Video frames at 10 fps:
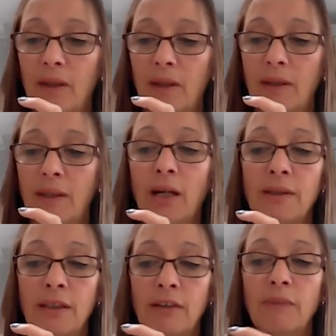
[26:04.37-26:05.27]
the
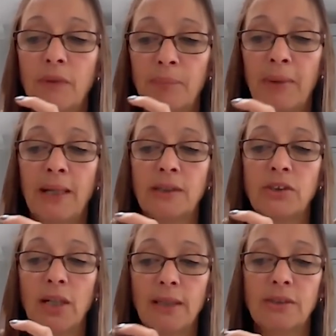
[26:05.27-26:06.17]
idea of the
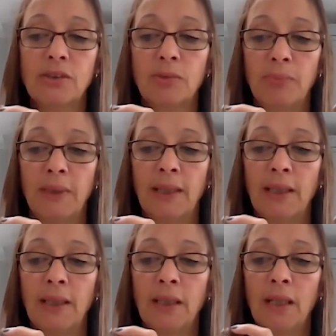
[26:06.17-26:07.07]
badge had to
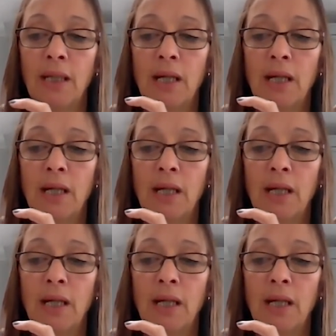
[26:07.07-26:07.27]
be